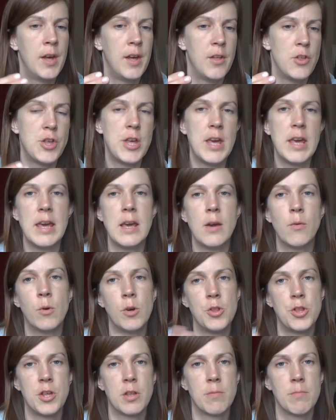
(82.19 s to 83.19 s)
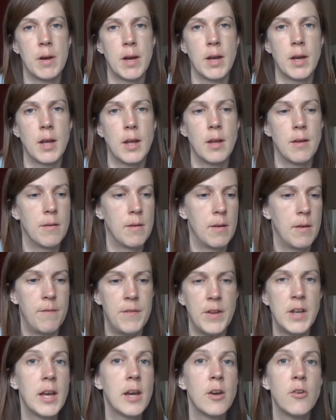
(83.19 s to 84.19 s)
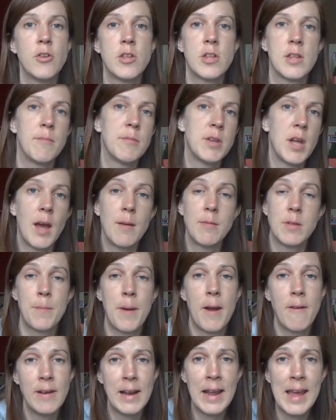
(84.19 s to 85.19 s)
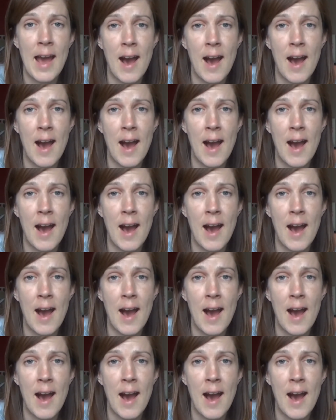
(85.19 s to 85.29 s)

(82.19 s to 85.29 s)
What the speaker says: She watches my videos sometimes, apparently.